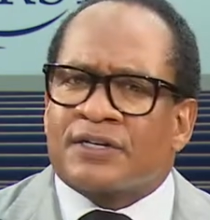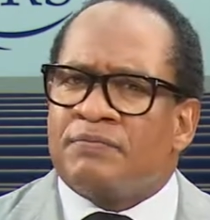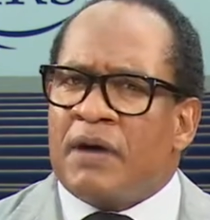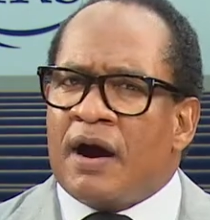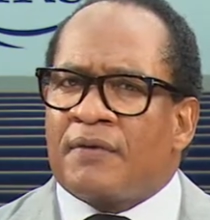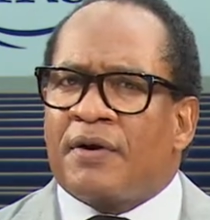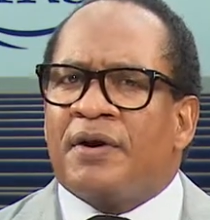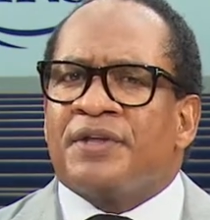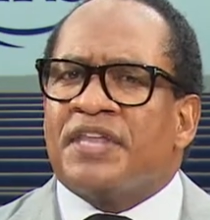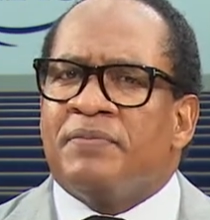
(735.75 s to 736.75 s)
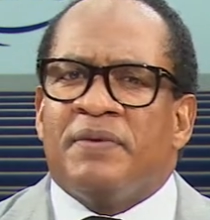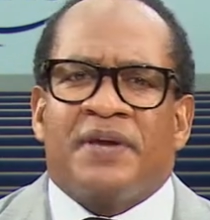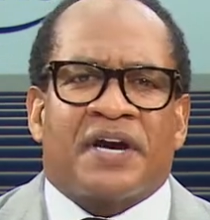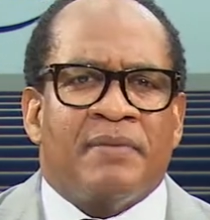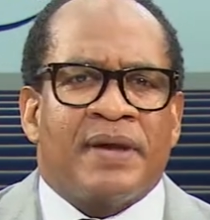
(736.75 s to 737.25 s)
Tomorrow they may
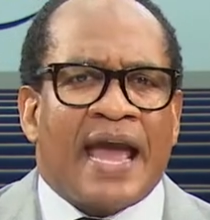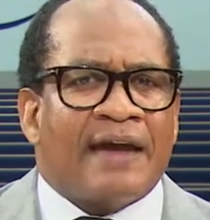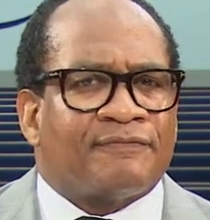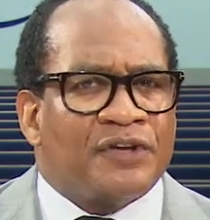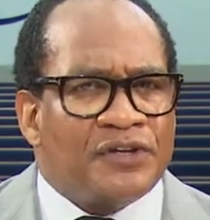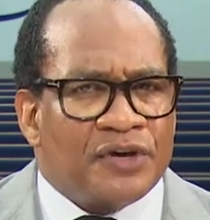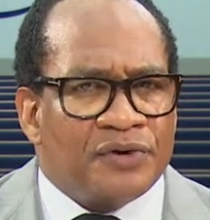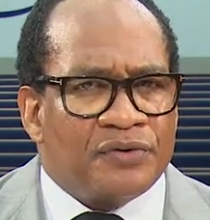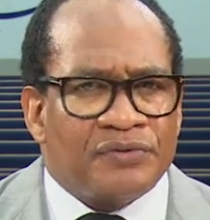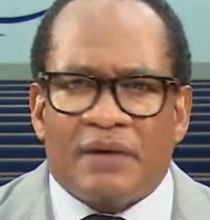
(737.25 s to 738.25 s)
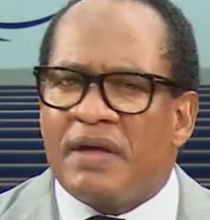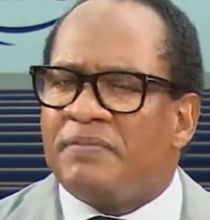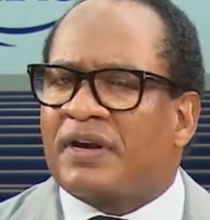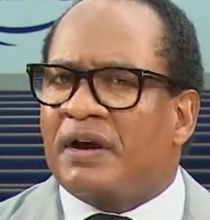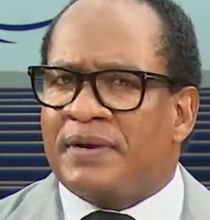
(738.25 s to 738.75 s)
be coming after you. They may
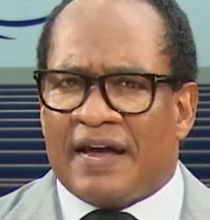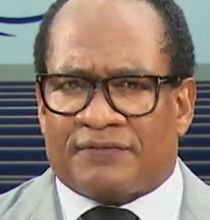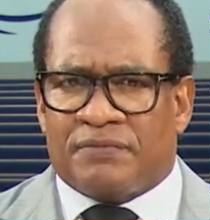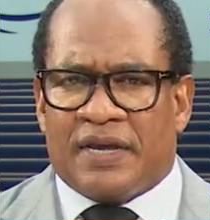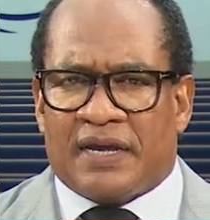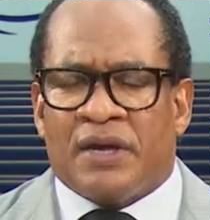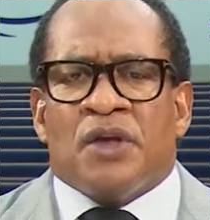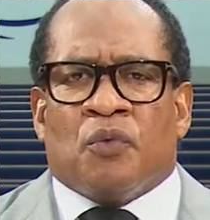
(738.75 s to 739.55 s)
be coming after me.